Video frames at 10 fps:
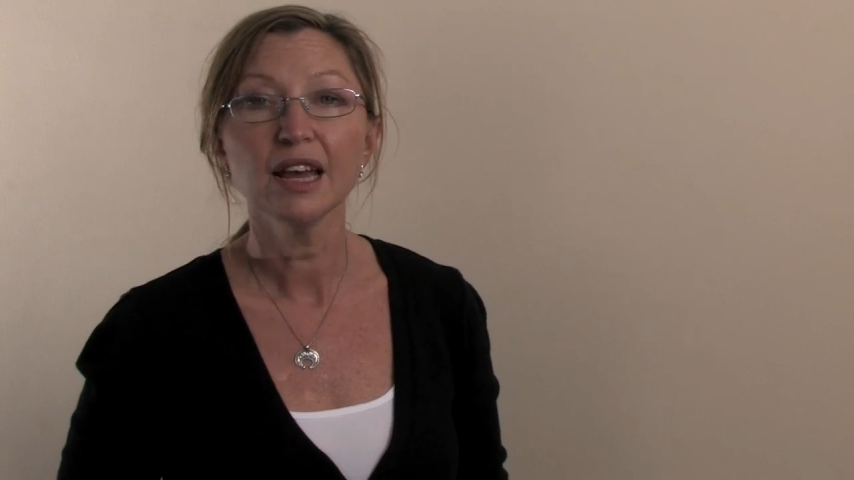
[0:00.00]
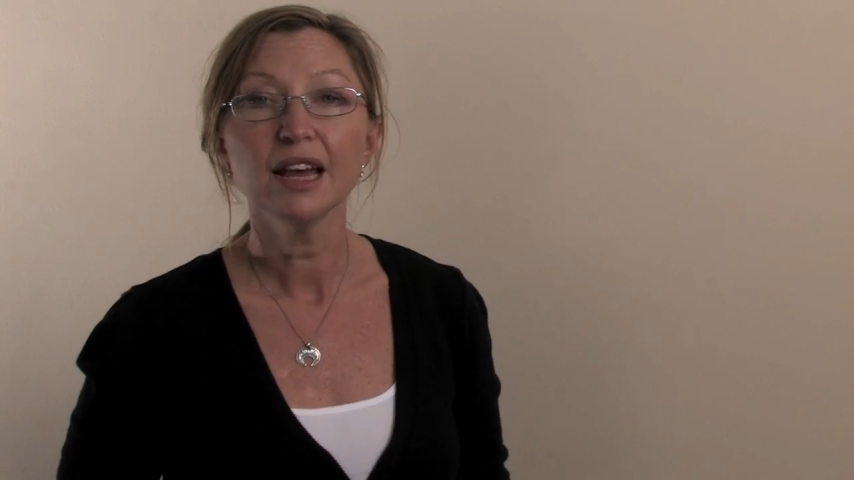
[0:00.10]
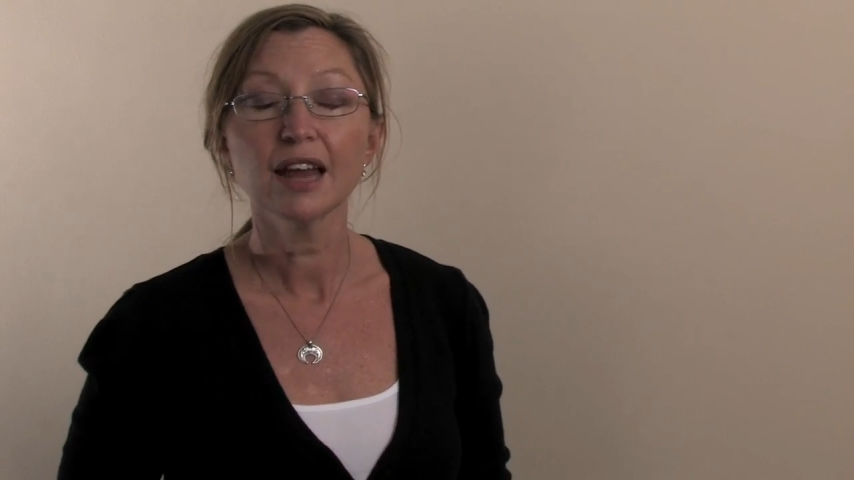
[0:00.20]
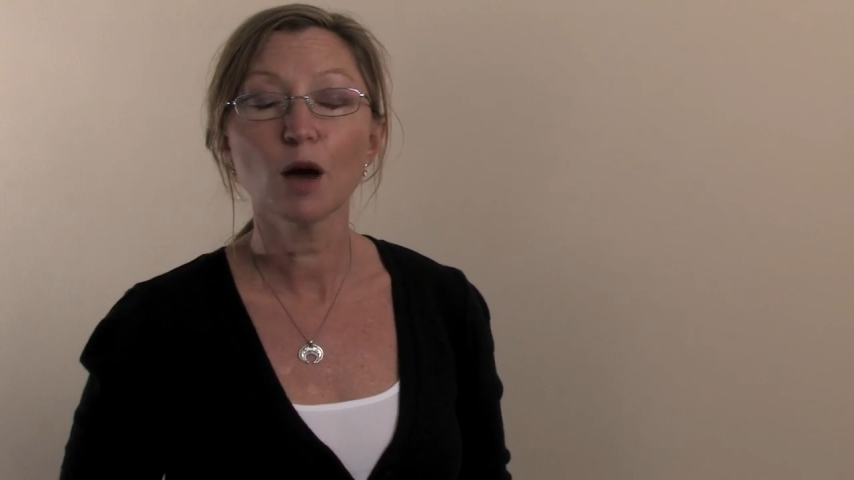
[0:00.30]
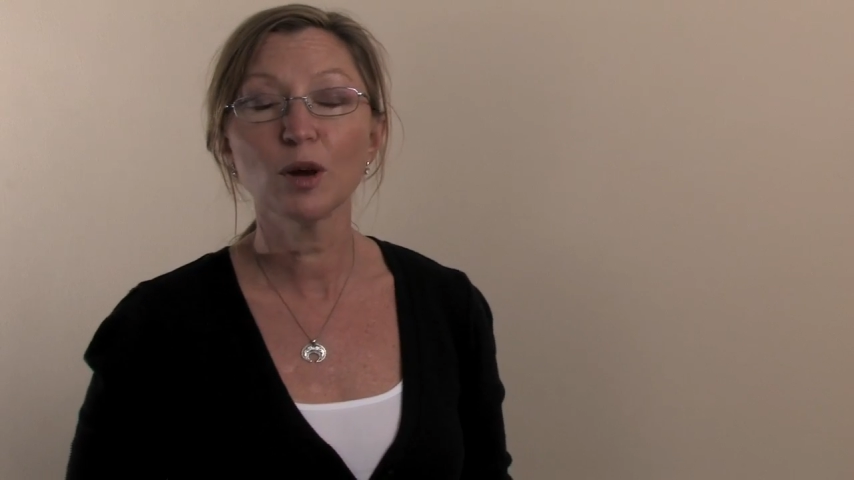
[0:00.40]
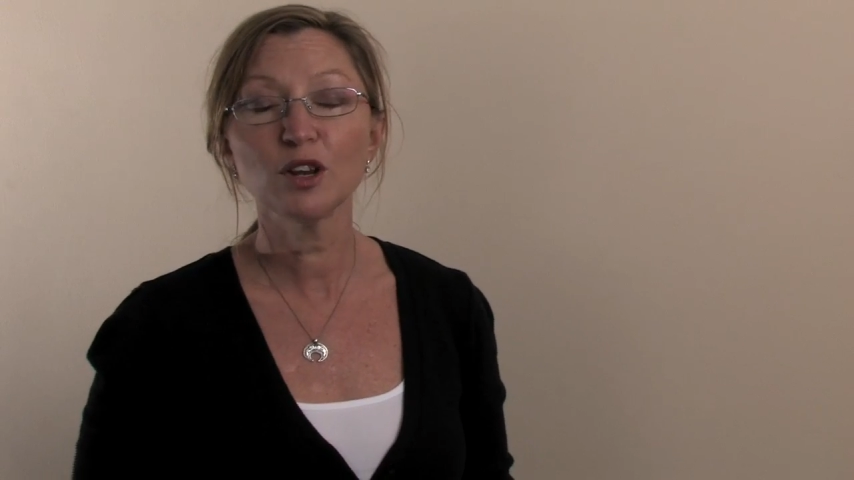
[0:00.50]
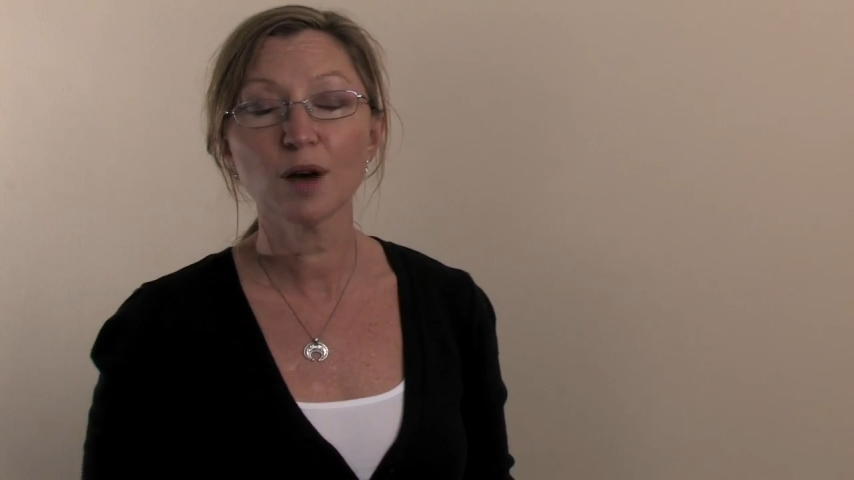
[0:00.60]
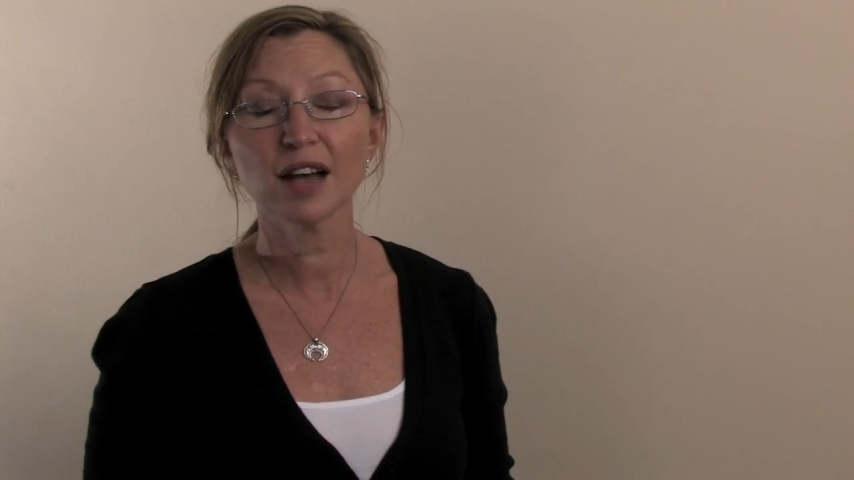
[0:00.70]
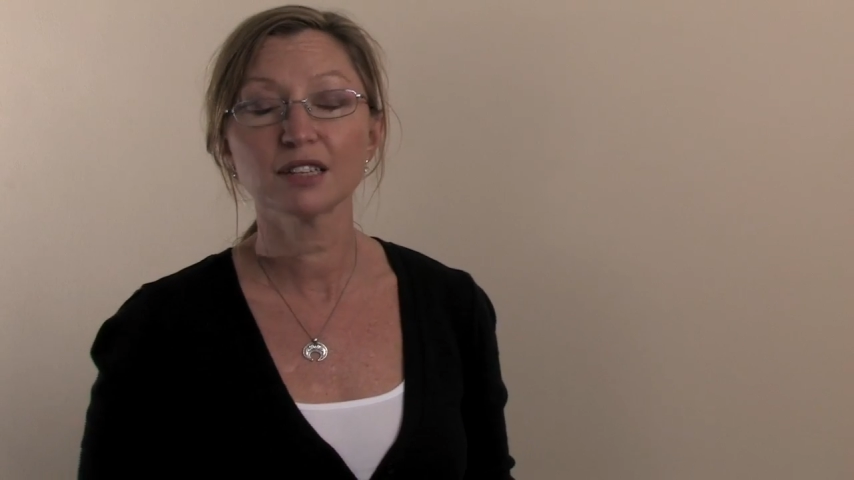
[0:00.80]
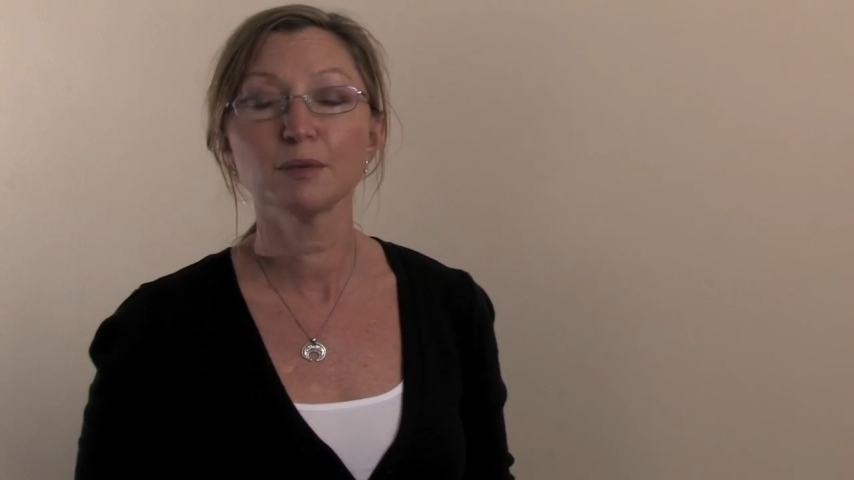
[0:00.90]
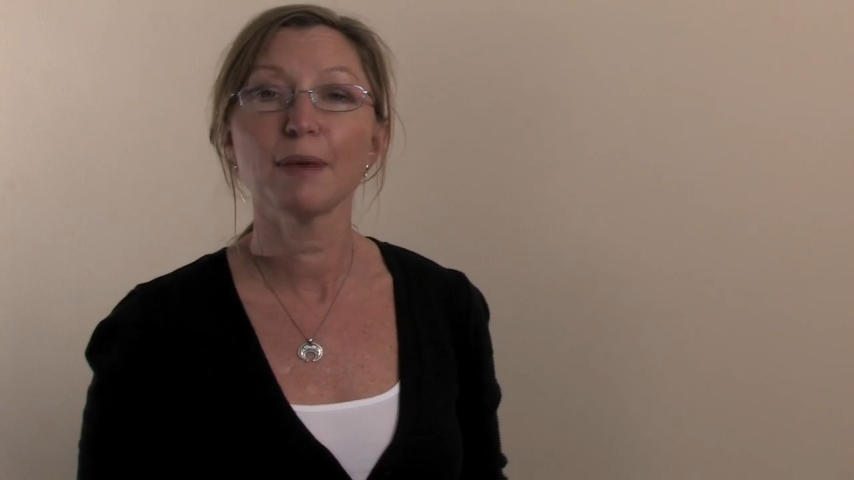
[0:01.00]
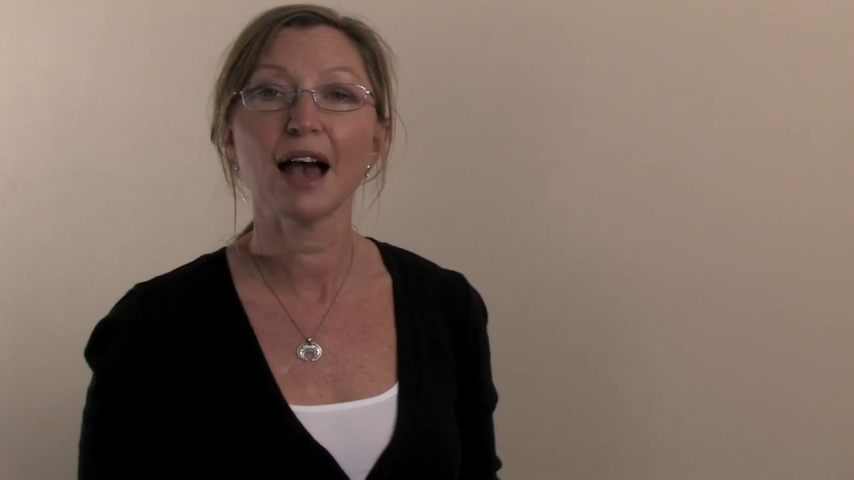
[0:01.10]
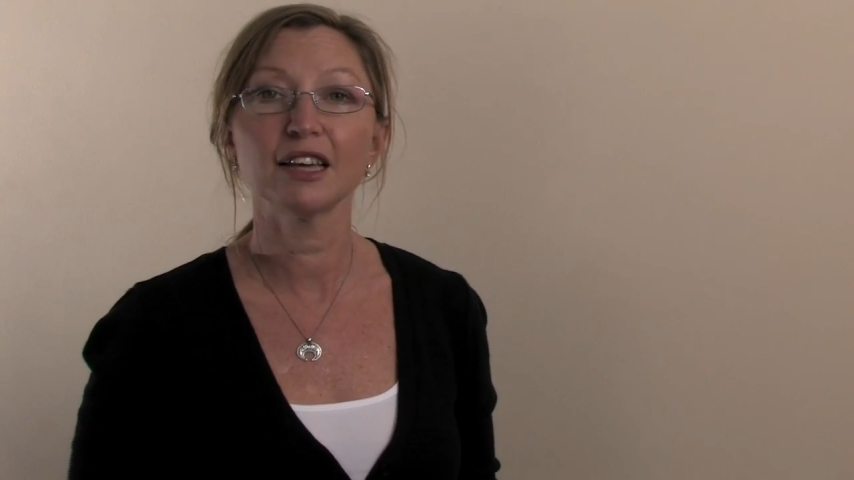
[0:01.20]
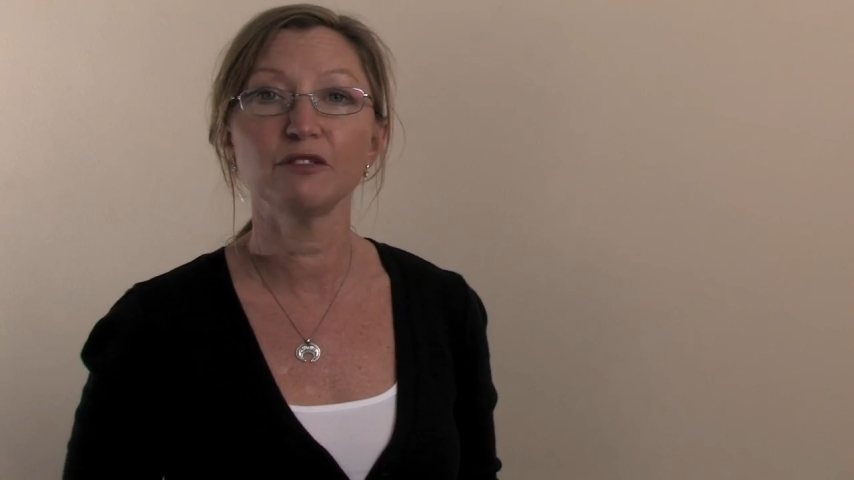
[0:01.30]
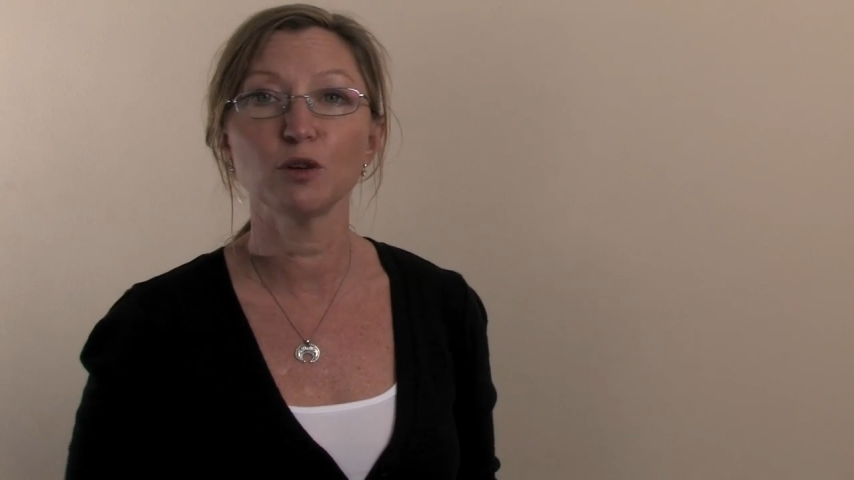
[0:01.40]
Now, when you ask them
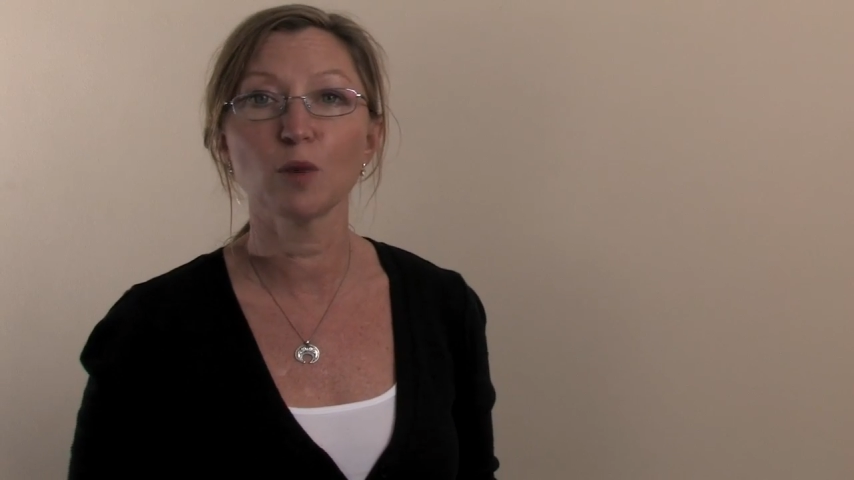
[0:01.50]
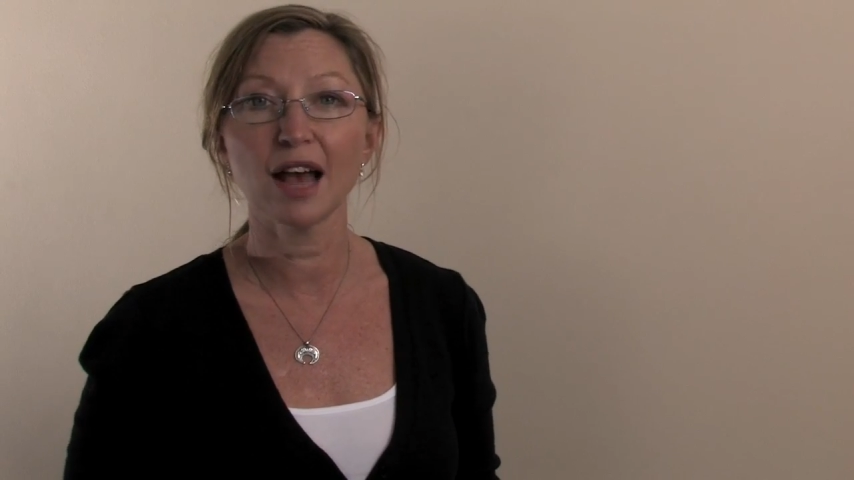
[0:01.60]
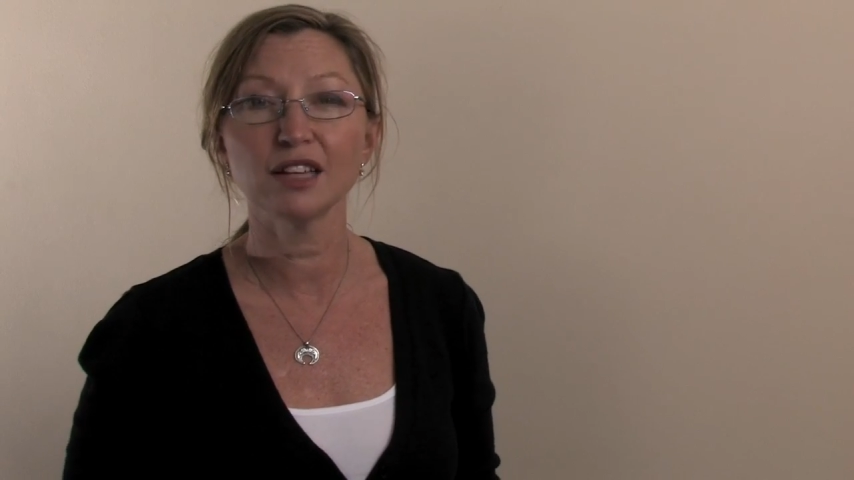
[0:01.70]
about giving way,